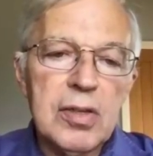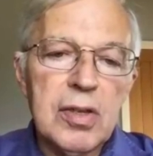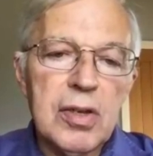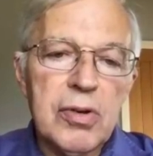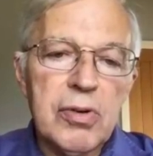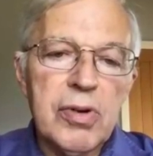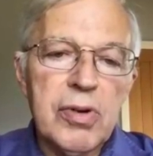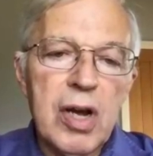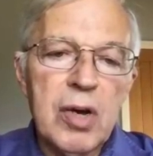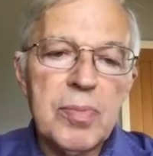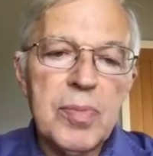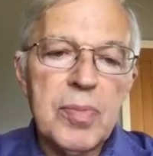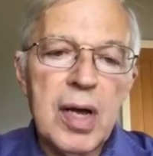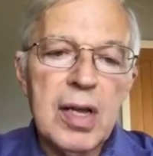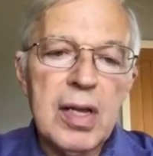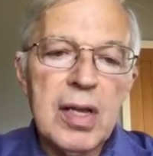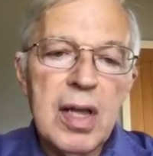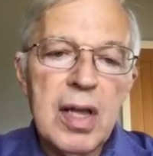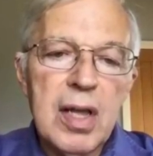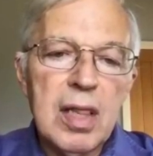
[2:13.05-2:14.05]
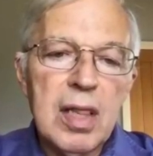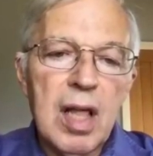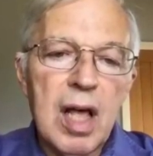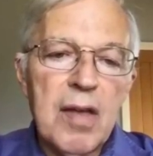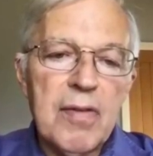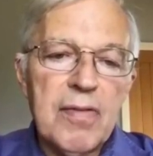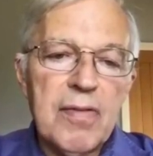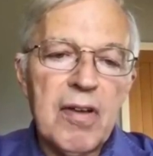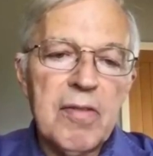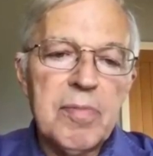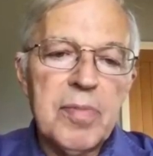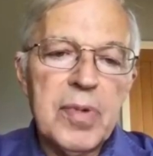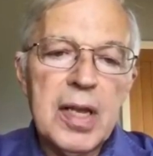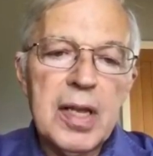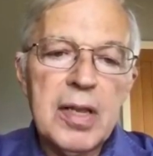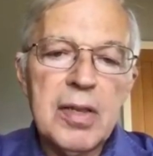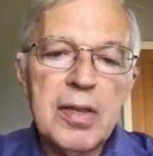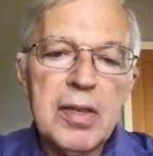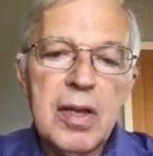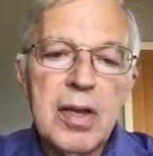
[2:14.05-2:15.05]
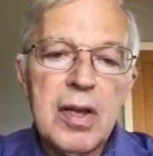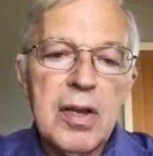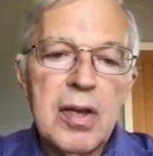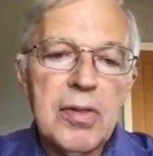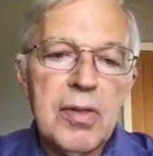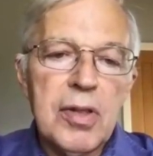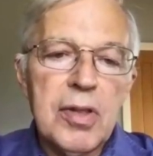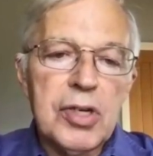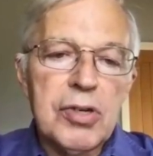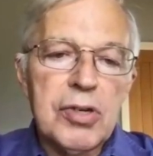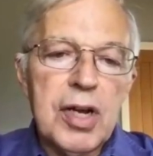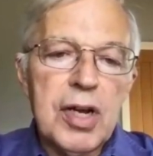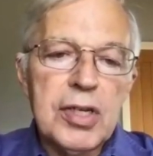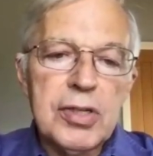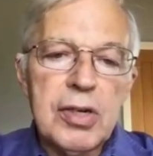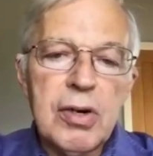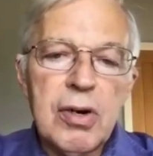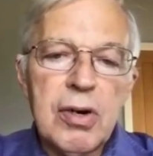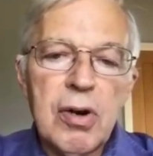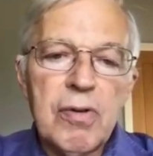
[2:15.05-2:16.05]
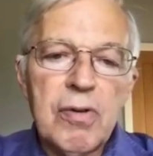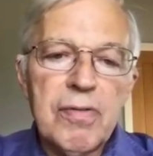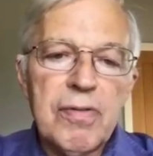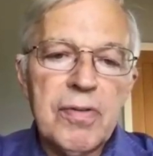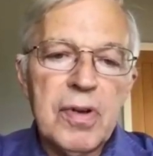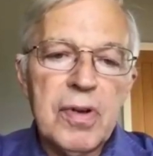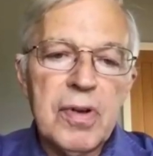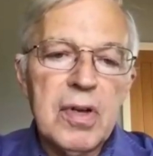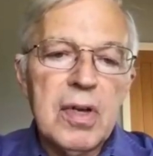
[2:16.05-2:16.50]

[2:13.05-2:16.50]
and throughout my life, I've been the treasurer of